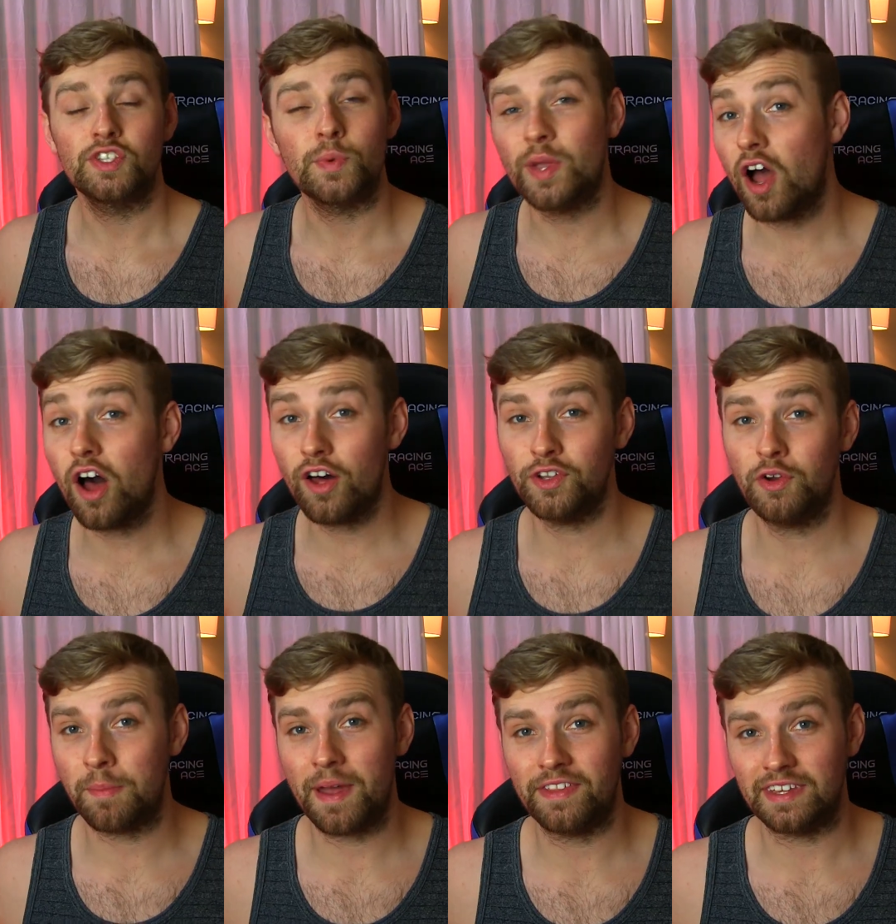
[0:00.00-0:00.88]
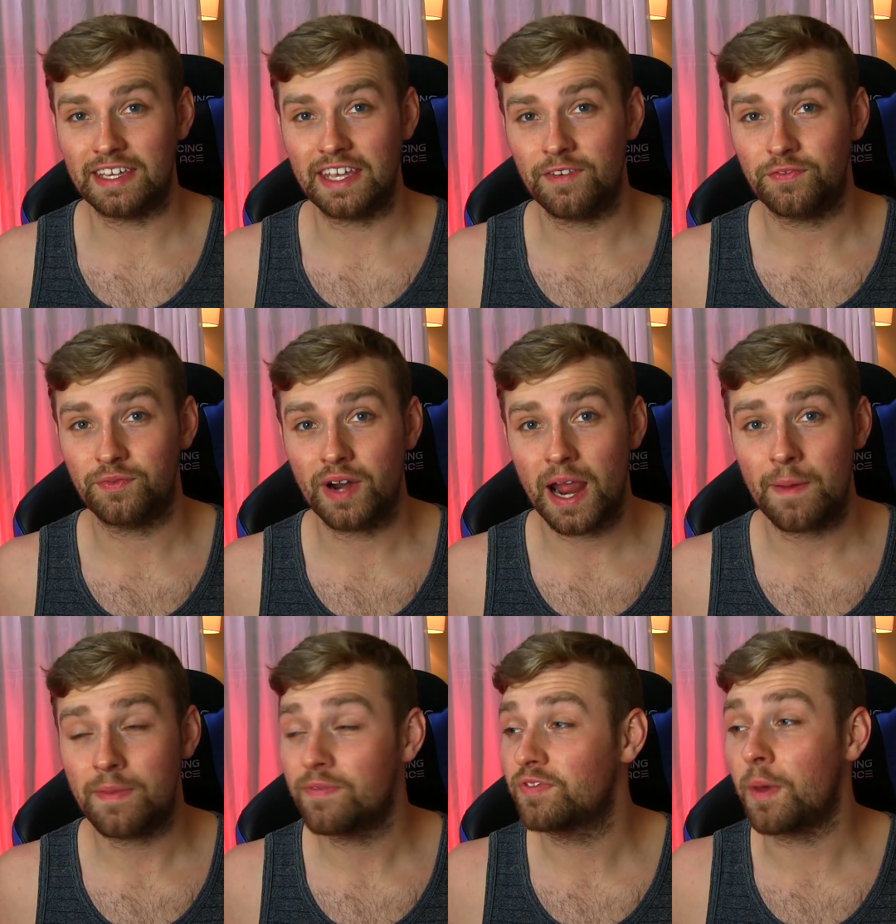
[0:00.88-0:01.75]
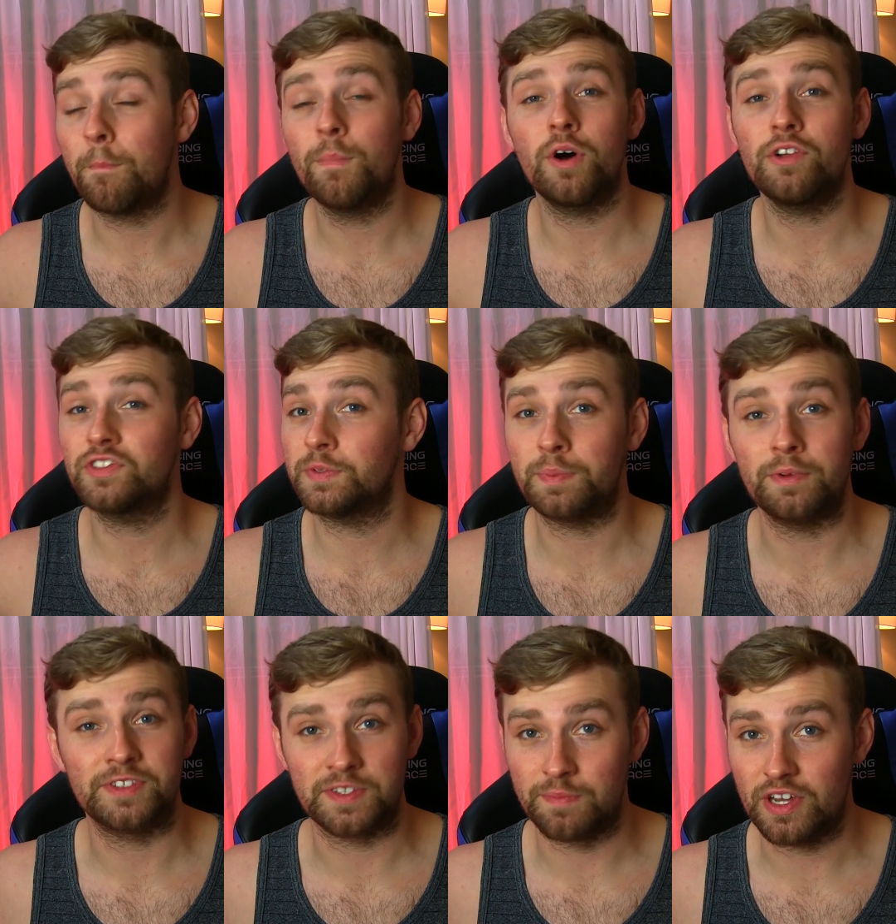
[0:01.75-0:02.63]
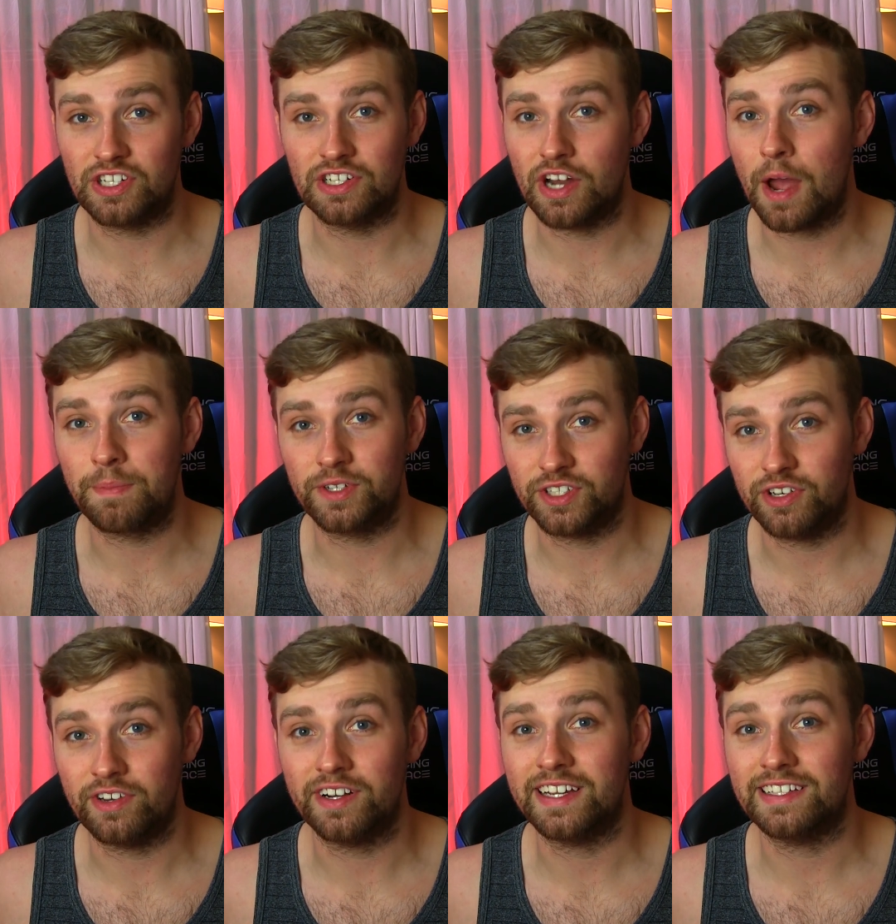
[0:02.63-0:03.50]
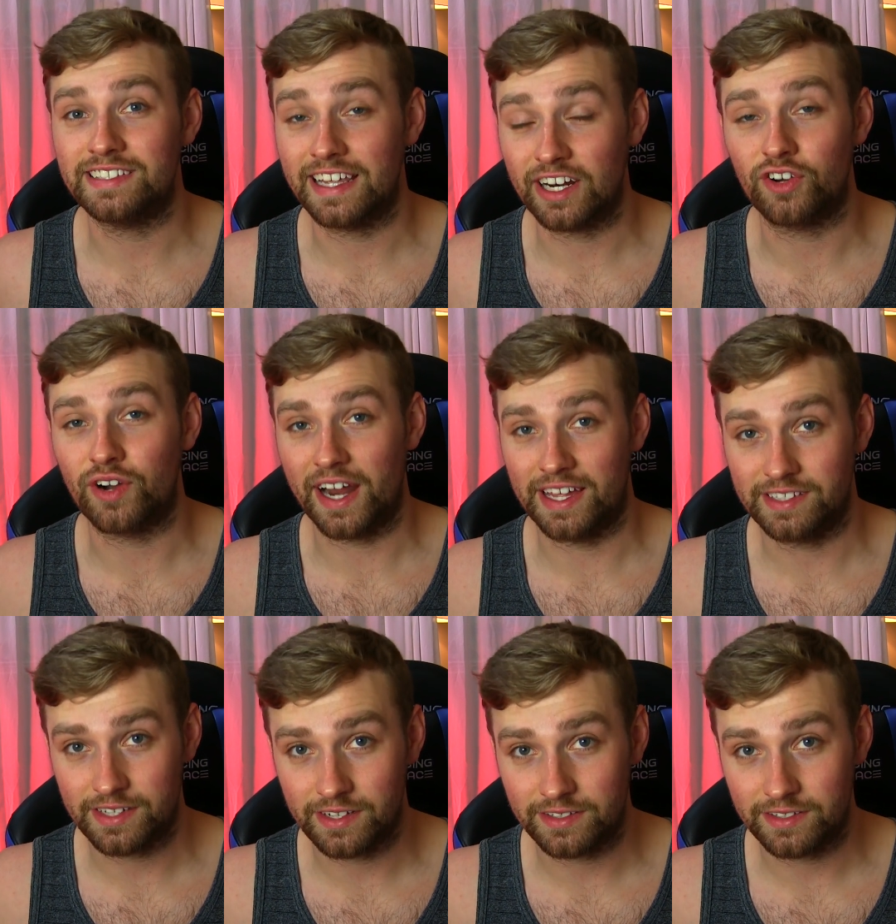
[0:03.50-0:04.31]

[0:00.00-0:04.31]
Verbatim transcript: So we all know about the gift wrap, the multiple submission opportunities that it grants